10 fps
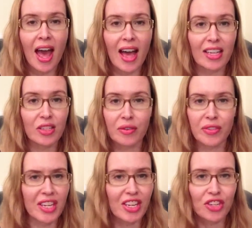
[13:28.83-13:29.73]
a sort of
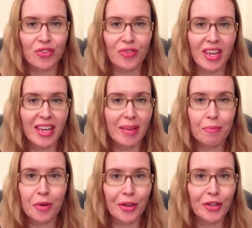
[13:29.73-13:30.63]
stationery
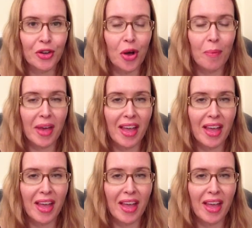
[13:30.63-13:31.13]
bookshop